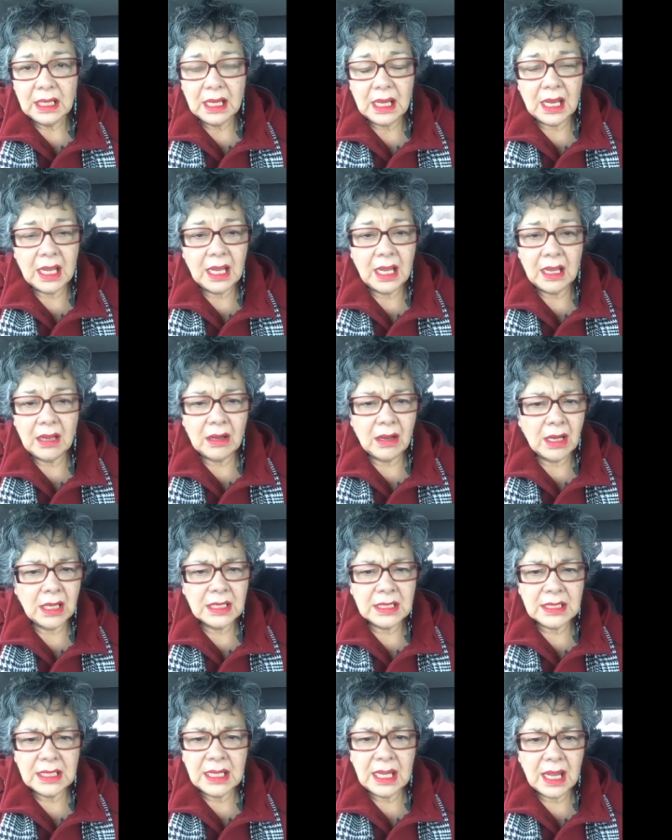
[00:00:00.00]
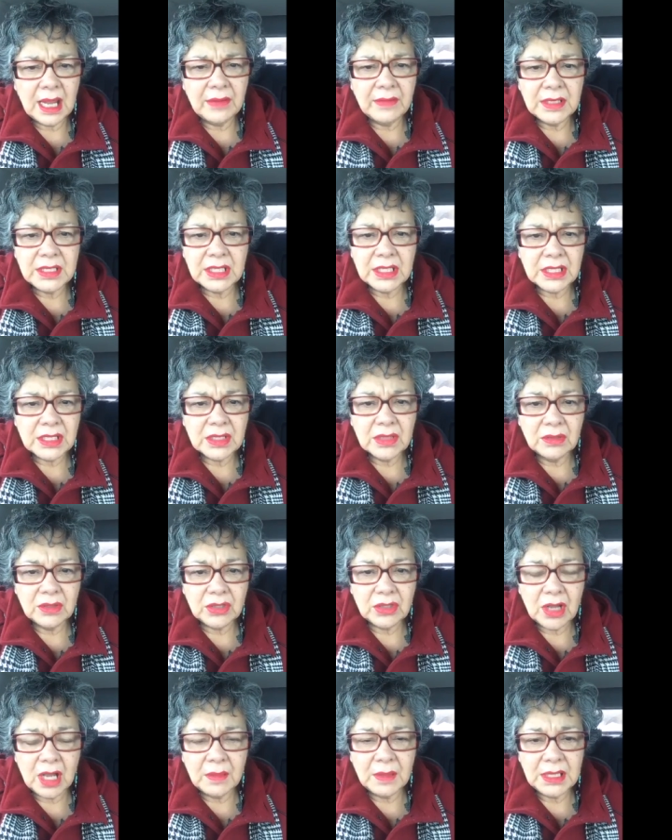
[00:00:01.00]
I, honestly, I was just so
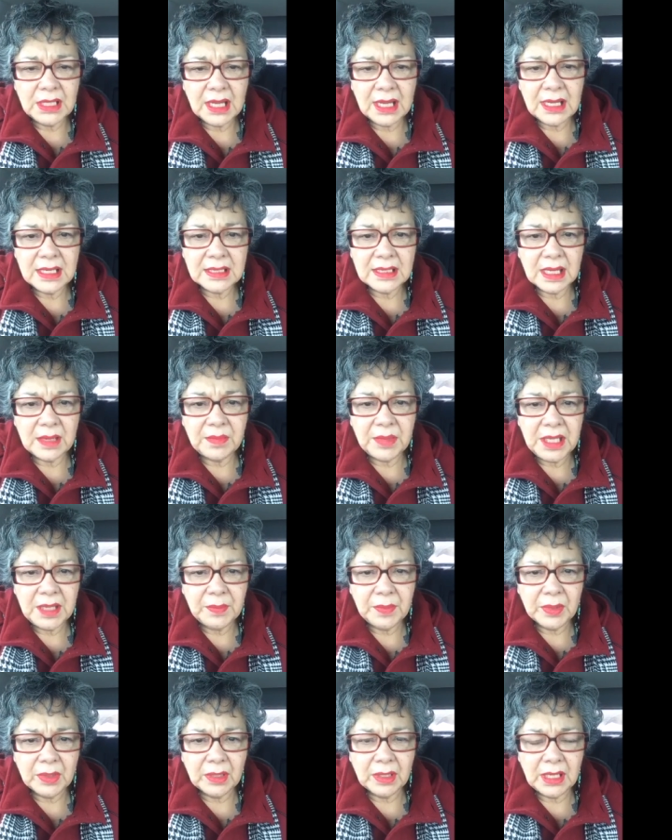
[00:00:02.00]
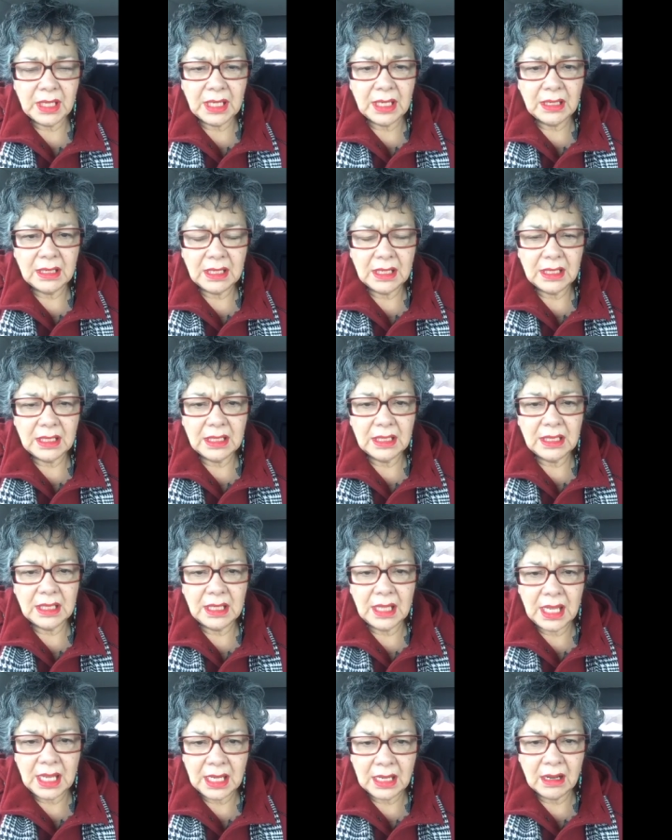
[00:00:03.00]
traumatized that people in,
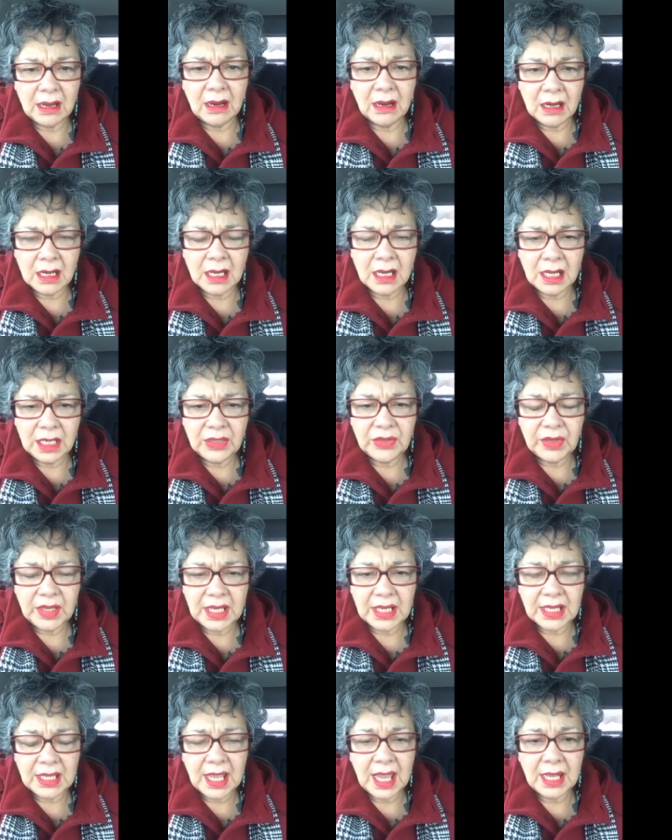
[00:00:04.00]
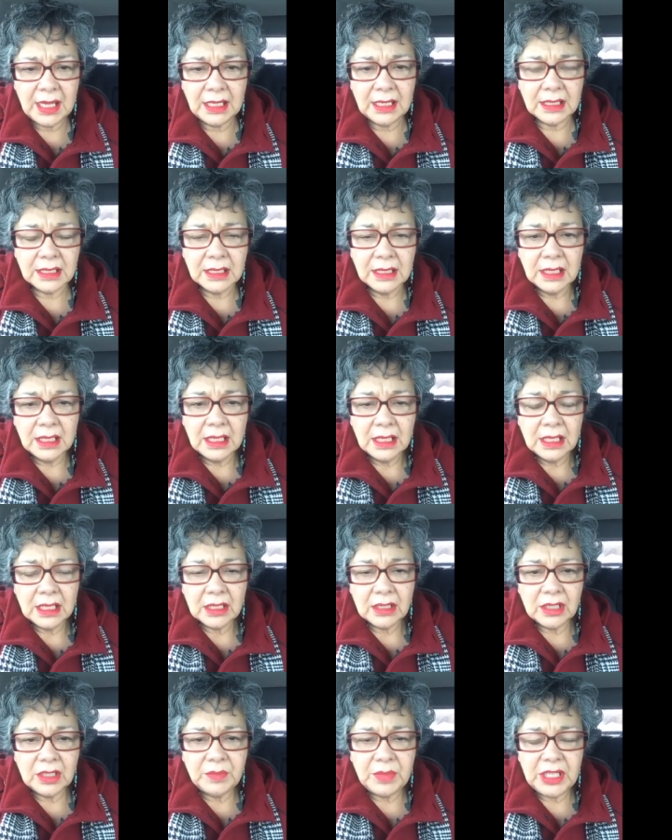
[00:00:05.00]
in our country, in Canada,
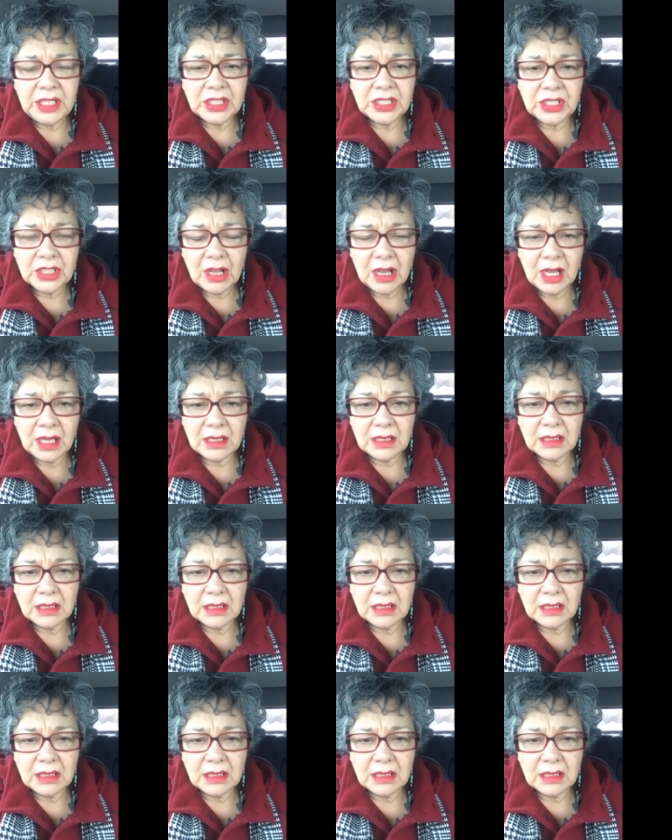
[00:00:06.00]
could be shot